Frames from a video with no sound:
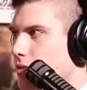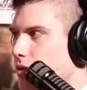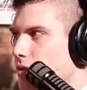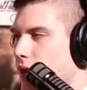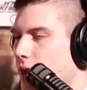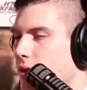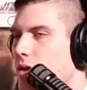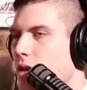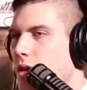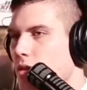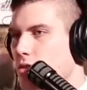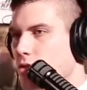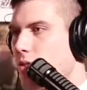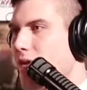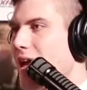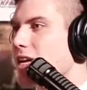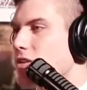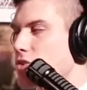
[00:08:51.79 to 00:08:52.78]
Okay.
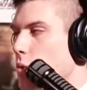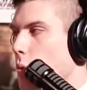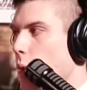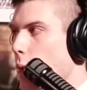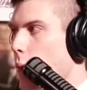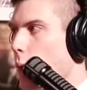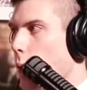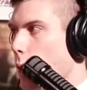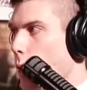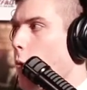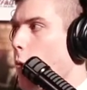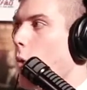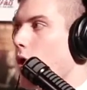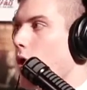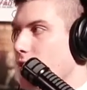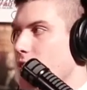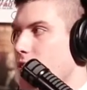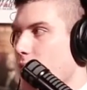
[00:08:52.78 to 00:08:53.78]
So that's
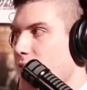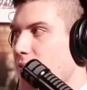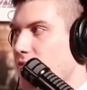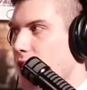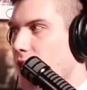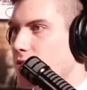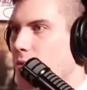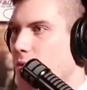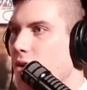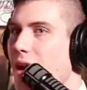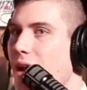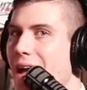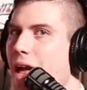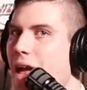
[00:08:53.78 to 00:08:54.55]
one type of customer.